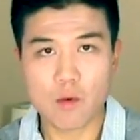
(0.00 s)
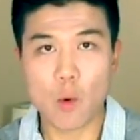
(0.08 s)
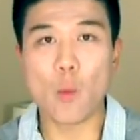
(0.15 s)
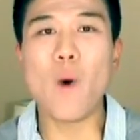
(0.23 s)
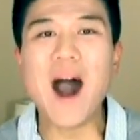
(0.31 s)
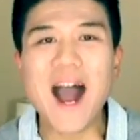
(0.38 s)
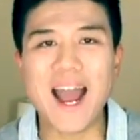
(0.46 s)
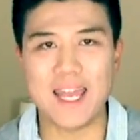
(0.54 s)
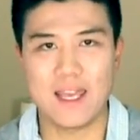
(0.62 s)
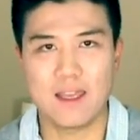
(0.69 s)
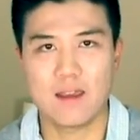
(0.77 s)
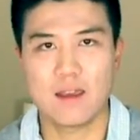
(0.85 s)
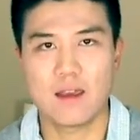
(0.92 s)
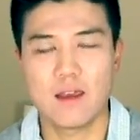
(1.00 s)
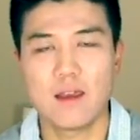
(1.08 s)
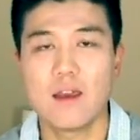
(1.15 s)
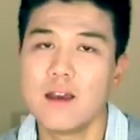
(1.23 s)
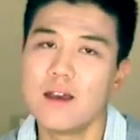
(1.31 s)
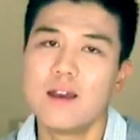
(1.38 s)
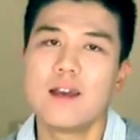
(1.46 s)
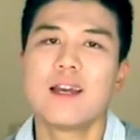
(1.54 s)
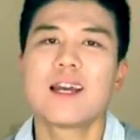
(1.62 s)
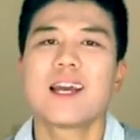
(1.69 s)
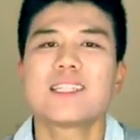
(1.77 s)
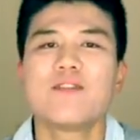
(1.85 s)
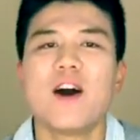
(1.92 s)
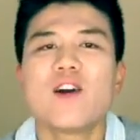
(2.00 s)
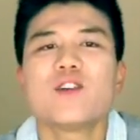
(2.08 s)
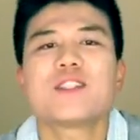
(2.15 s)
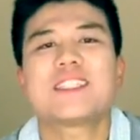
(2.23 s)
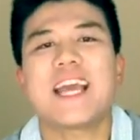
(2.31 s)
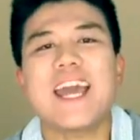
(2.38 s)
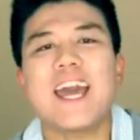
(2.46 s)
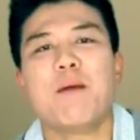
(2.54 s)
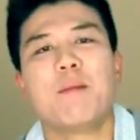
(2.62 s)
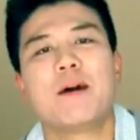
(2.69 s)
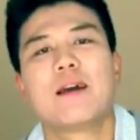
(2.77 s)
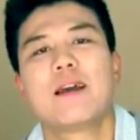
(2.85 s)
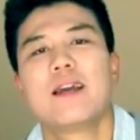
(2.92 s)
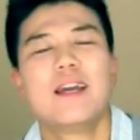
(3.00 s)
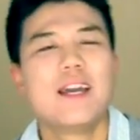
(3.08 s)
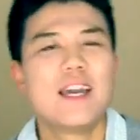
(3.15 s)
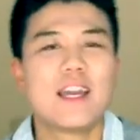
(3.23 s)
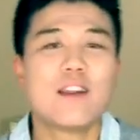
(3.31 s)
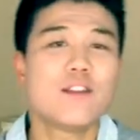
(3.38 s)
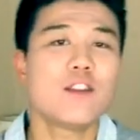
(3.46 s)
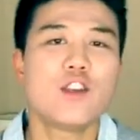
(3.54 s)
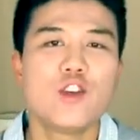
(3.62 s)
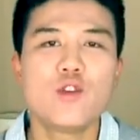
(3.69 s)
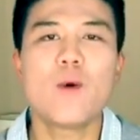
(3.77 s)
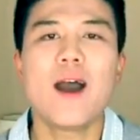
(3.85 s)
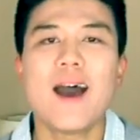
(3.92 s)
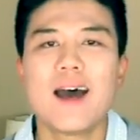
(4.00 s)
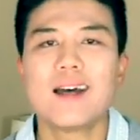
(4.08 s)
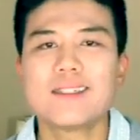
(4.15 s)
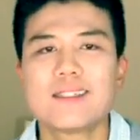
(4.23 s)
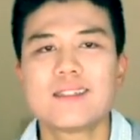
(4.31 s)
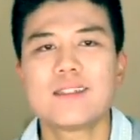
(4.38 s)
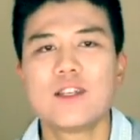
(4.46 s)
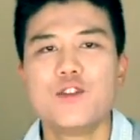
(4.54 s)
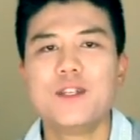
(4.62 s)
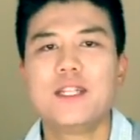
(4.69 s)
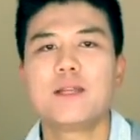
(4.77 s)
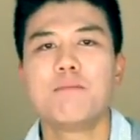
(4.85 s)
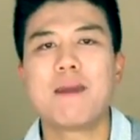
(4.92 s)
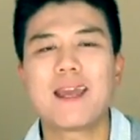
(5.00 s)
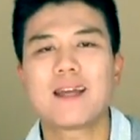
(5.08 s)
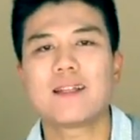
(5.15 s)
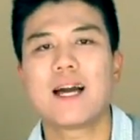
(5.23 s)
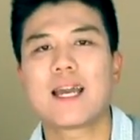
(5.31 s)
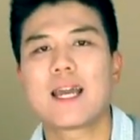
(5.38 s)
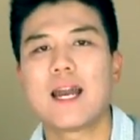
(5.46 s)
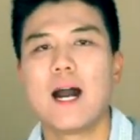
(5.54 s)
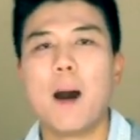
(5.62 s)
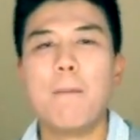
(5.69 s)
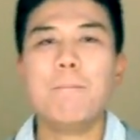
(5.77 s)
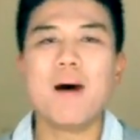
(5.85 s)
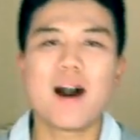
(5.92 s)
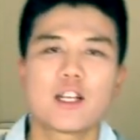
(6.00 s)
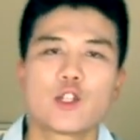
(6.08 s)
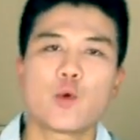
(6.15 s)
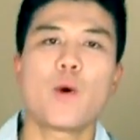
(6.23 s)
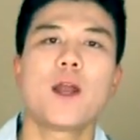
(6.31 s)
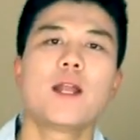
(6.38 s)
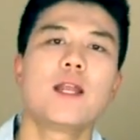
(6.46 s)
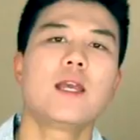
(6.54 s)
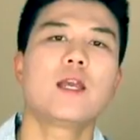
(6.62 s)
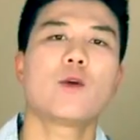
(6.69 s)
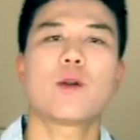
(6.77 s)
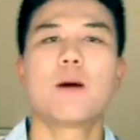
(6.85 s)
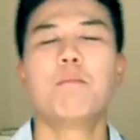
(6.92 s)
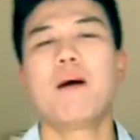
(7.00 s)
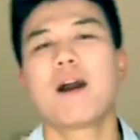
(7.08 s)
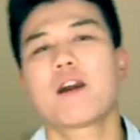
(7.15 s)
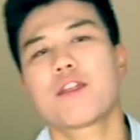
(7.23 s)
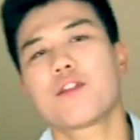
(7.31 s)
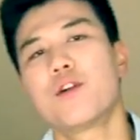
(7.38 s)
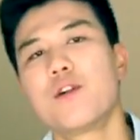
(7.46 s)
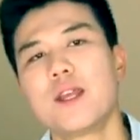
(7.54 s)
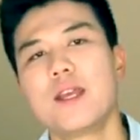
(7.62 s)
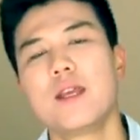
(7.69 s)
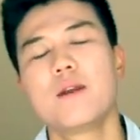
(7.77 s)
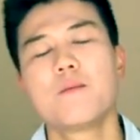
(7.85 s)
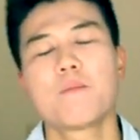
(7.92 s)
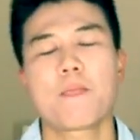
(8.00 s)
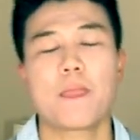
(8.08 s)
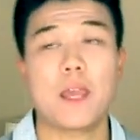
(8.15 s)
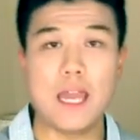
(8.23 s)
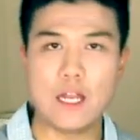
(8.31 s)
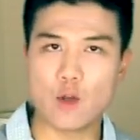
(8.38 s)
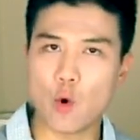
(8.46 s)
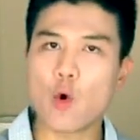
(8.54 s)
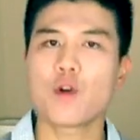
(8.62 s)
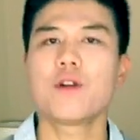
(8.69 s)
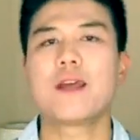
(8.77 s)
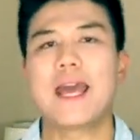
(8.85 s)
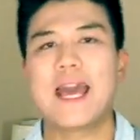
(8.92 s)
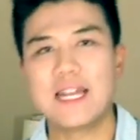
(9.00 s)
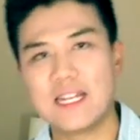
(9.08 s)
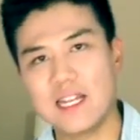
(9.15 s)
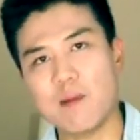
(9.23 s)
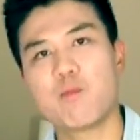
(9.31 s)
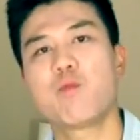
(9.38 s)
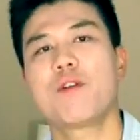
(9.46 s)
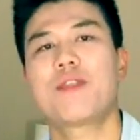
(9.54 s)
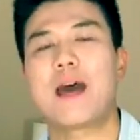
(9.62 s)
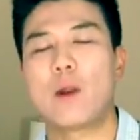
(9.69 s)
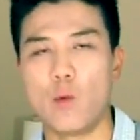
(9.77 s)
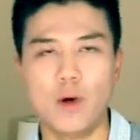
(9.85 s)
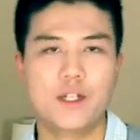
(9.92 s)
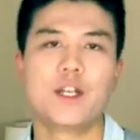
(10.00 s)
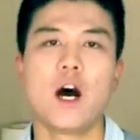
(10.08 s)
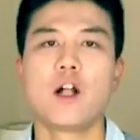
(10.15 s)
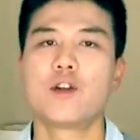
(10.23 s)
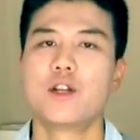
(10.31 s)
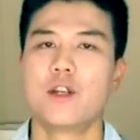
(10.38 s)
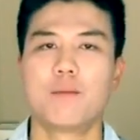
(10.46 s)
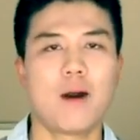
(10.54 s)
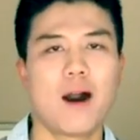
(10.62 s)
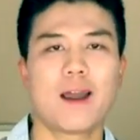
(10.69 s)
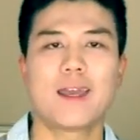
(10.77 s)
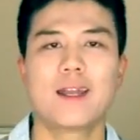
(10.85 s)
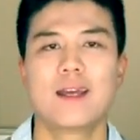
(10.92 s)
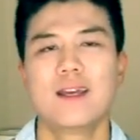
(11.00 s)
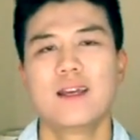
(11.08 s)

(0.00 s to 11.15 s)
Why? Because of Uncle Sam. Here in the US, you need to make like $1.20 or $1.30 in order to end up with that $1 in your pocket.